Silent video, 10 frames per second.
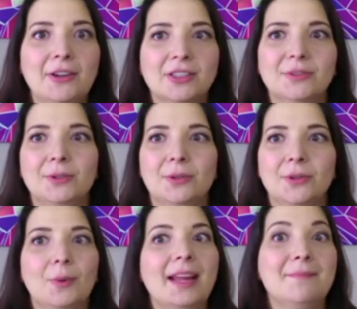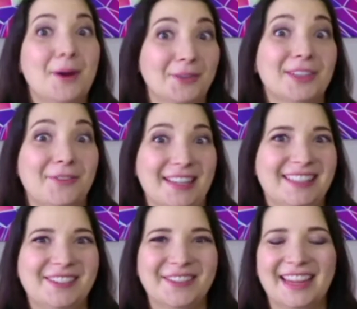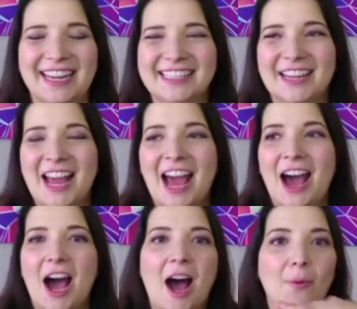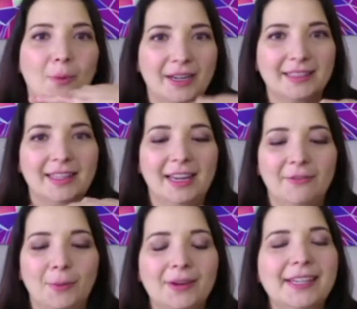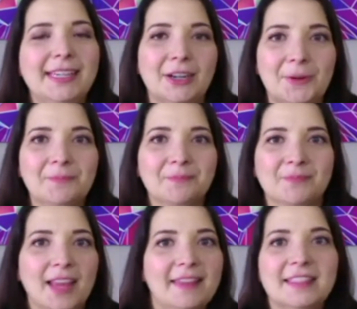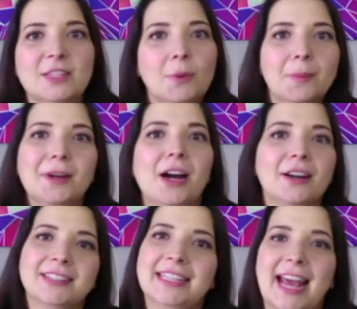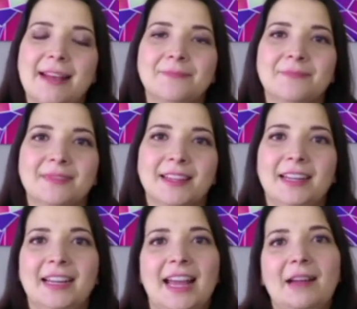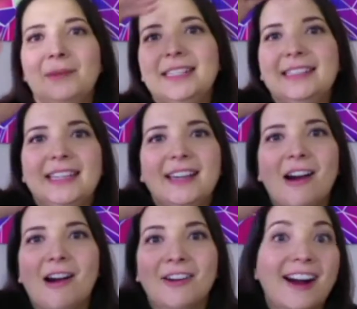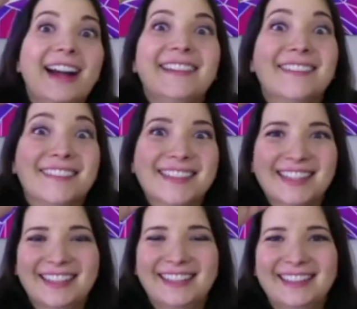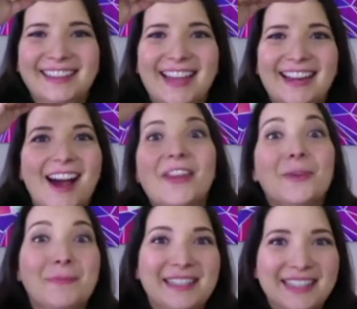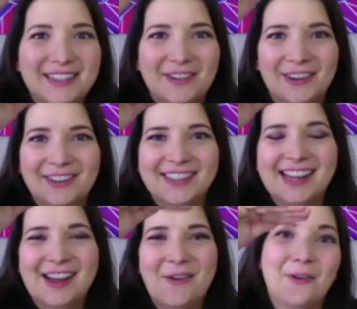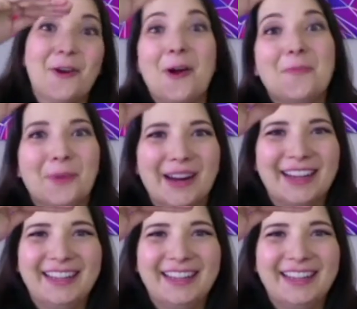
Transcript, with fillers: to the way most of us do things. Uh, we, if we're here, and this is where we are today, and we see our idols, like other business owners or Oprah